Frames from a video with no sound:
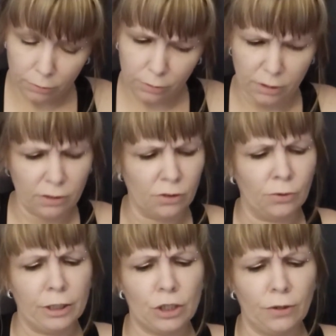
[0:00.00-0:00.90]
They didn't know
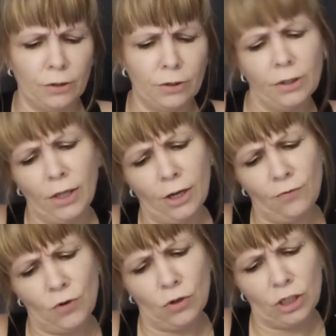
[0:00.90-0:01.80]
each other. Could they
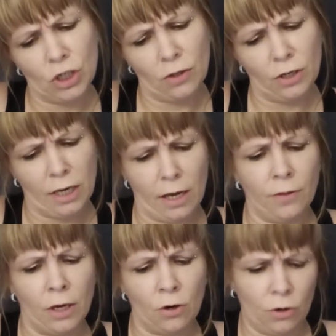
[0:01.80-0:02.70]
have known each other? Yeah,
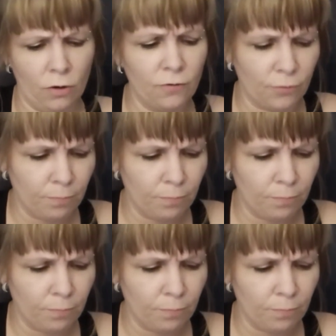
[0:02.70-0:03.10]
they could have.